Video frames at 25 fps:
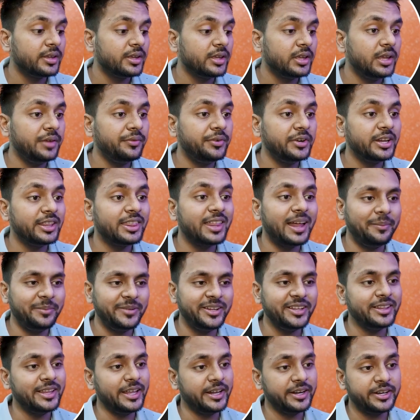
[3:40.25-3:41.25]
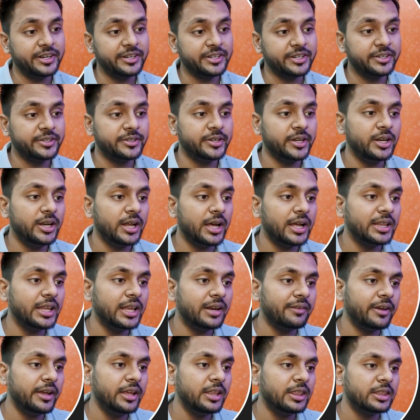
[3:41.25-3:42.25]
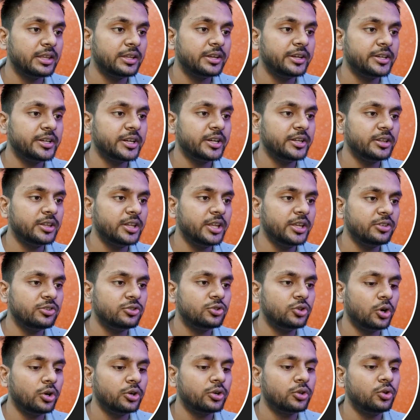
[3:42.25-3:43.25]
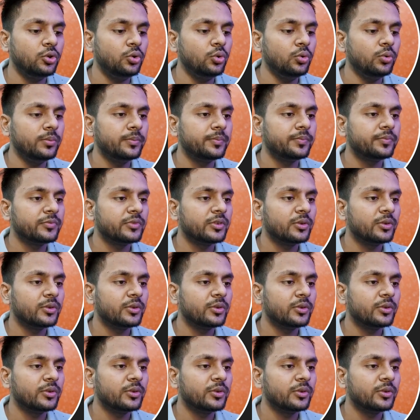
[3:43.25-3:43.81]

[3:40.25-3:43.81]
If it is empty, then return null. Otherwise, return this dot queue